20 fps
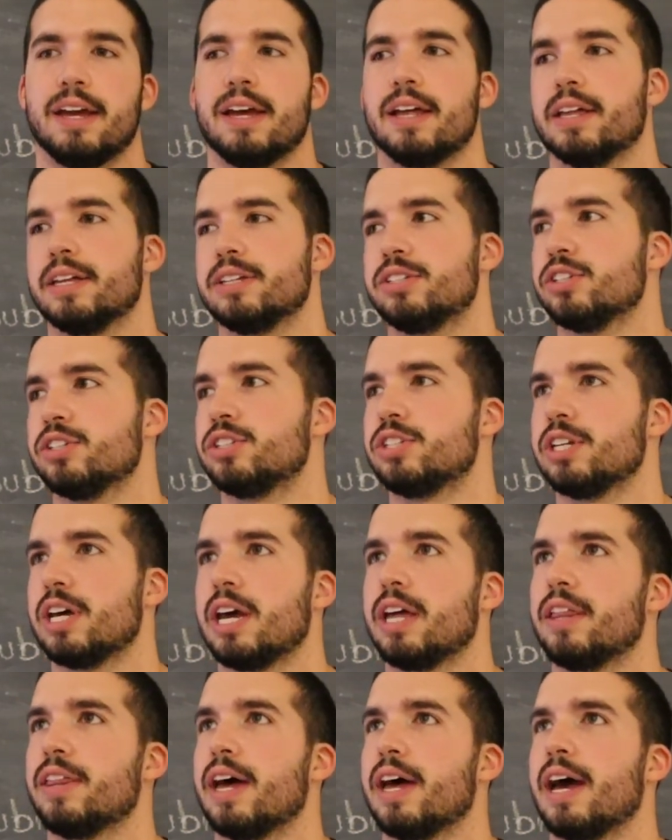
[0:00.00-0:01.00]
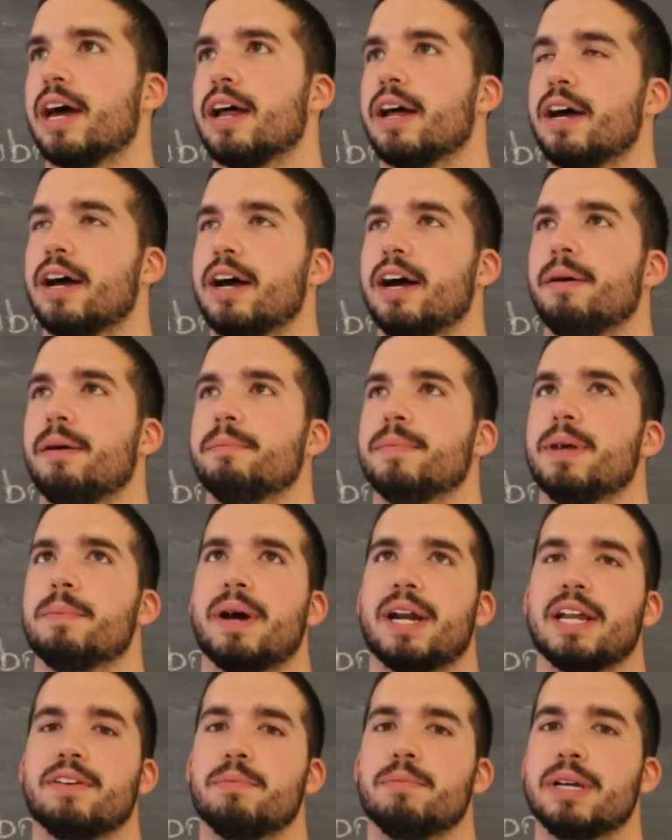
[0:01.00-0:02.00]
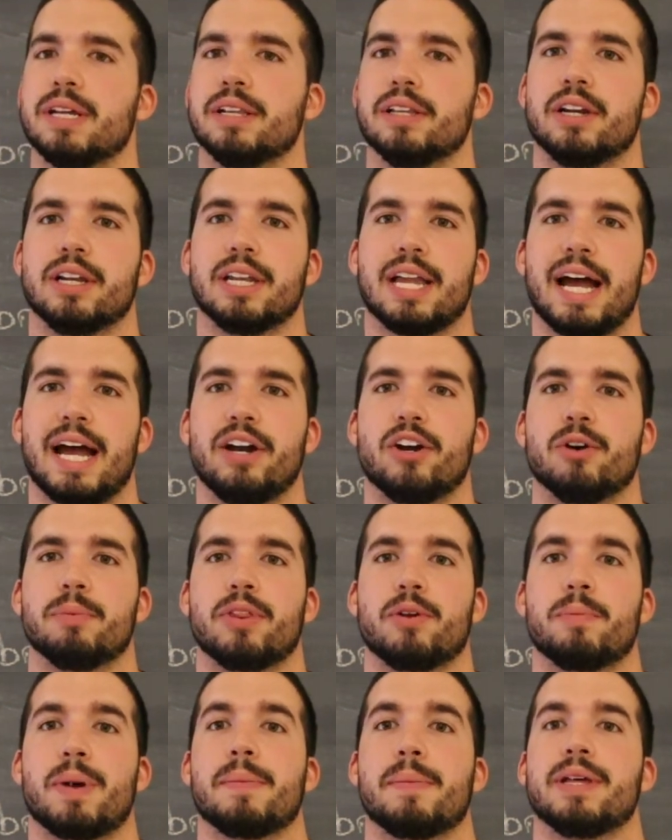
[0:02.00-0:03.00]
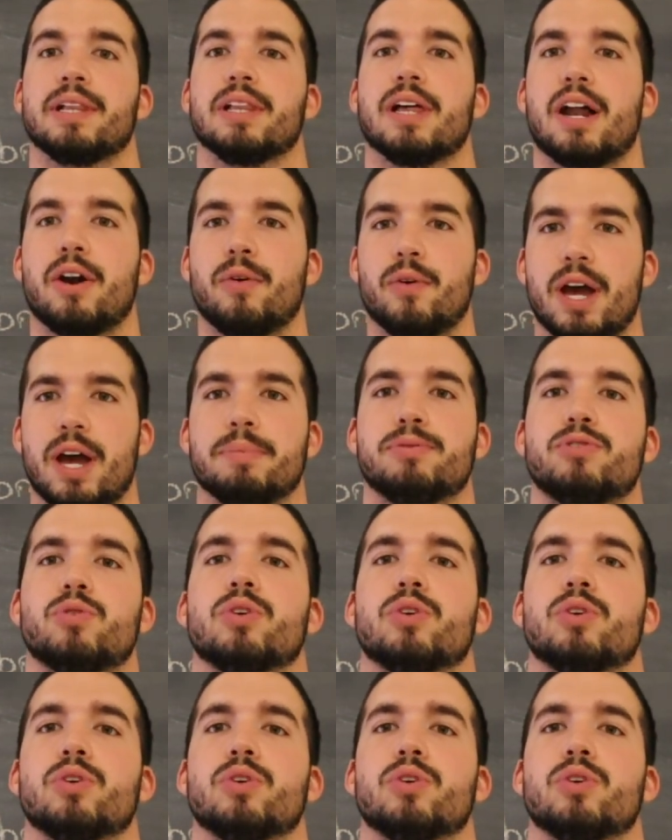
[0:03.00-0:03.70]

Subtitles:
And let's just say that it might even be a little lighter, but there might be a lot of reps.